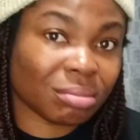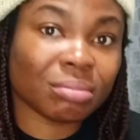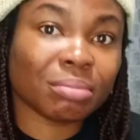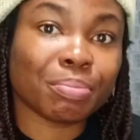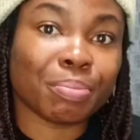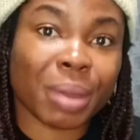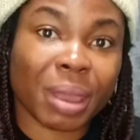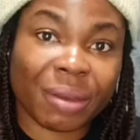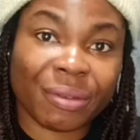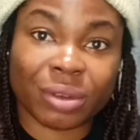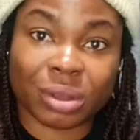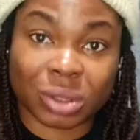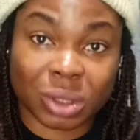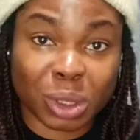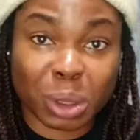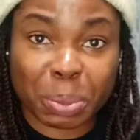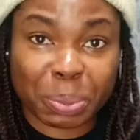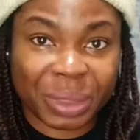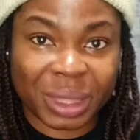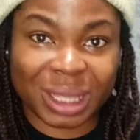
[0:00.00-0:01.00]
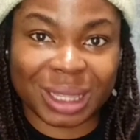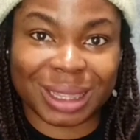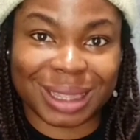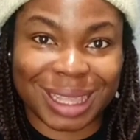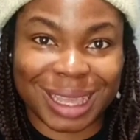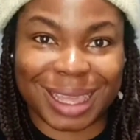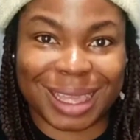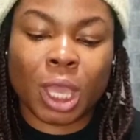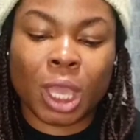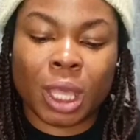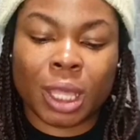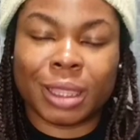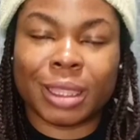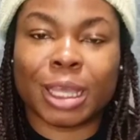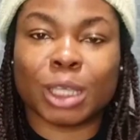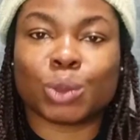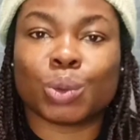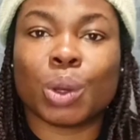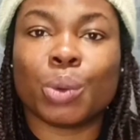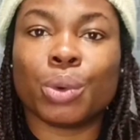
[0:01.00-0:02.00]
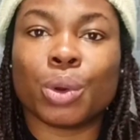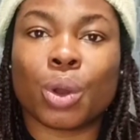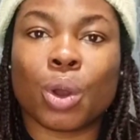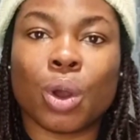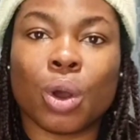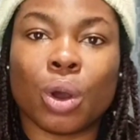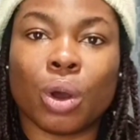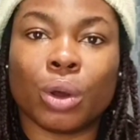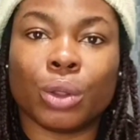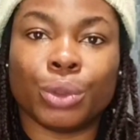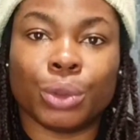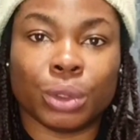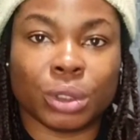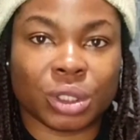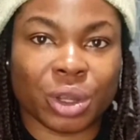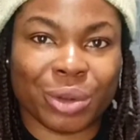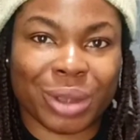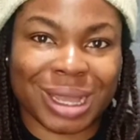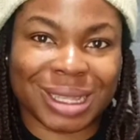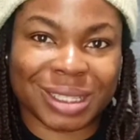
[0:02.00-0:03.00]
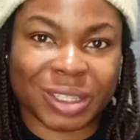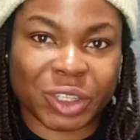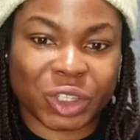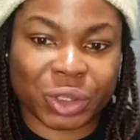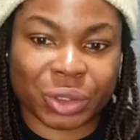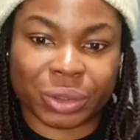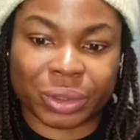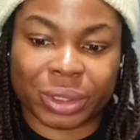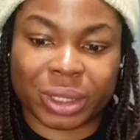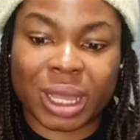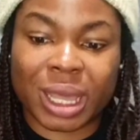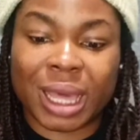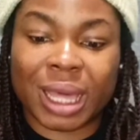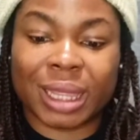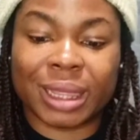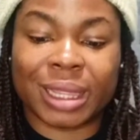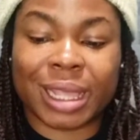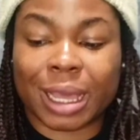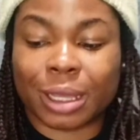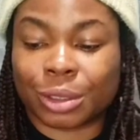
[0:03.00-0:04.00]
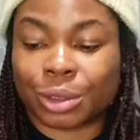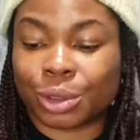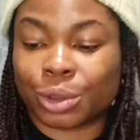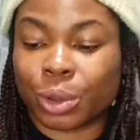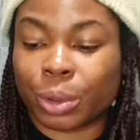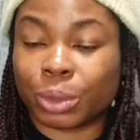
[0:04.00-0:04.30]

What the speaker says: pay for something there. There's what we call notarization. There are some